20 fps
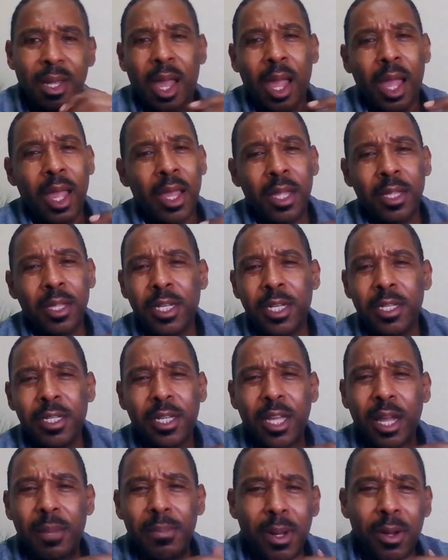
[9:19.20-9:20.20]
I
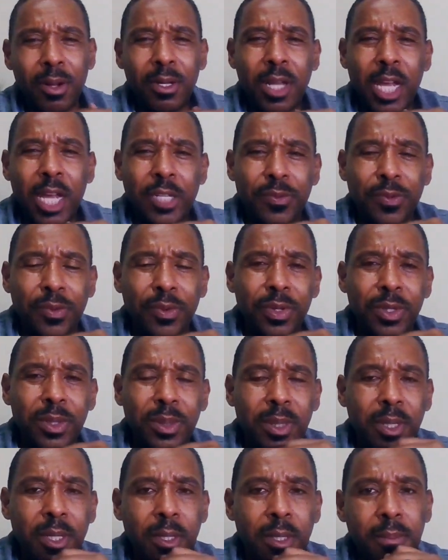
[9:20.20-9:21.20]
didn't come out and ask for
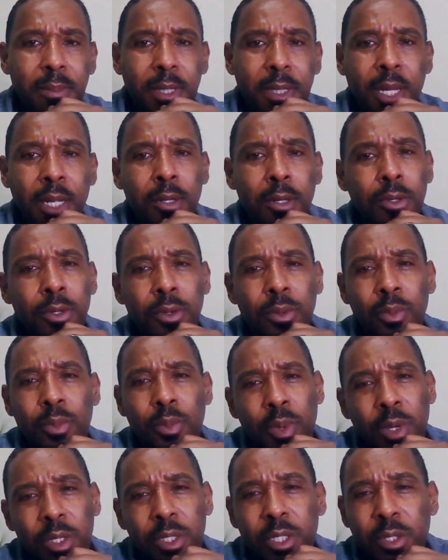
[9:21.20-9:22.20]
anything, but I knew
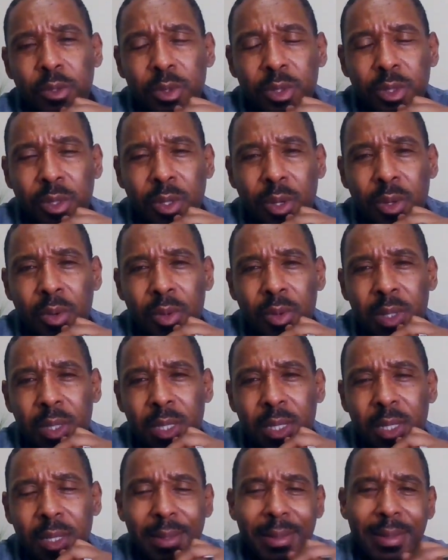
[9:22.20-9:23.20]
where she was
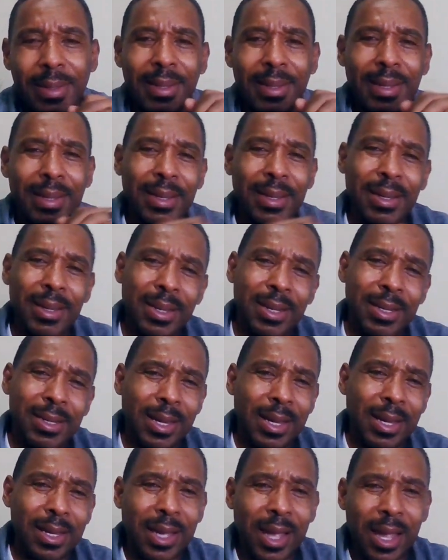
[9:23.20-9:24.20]
going,
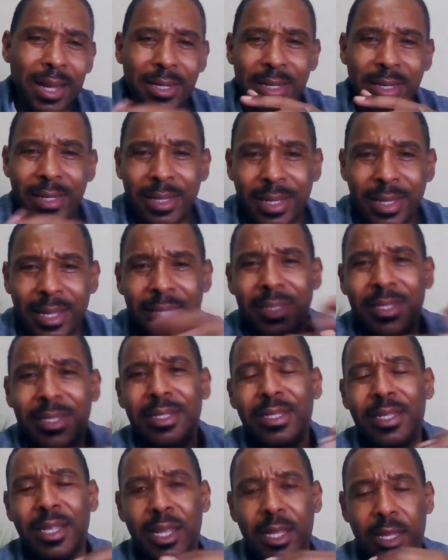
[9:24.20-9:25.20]
and I kind of
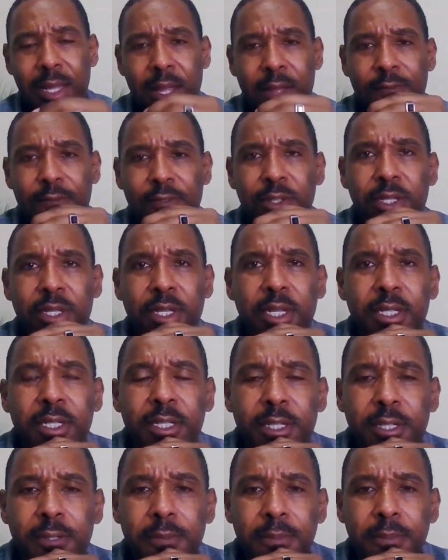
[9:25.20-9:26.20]
ended that
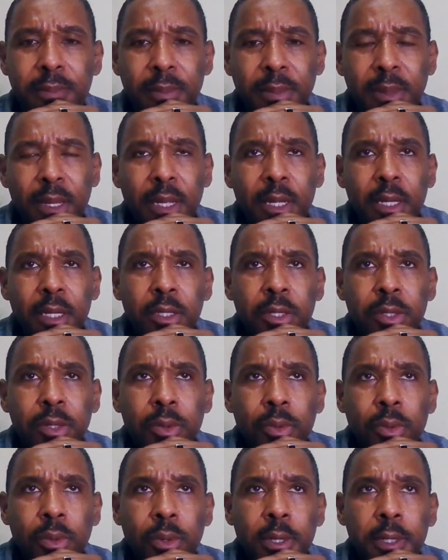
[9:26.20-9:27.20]
conversation.
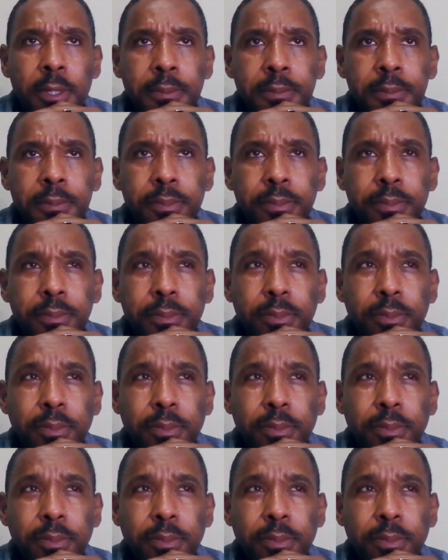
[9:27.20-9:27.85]
So,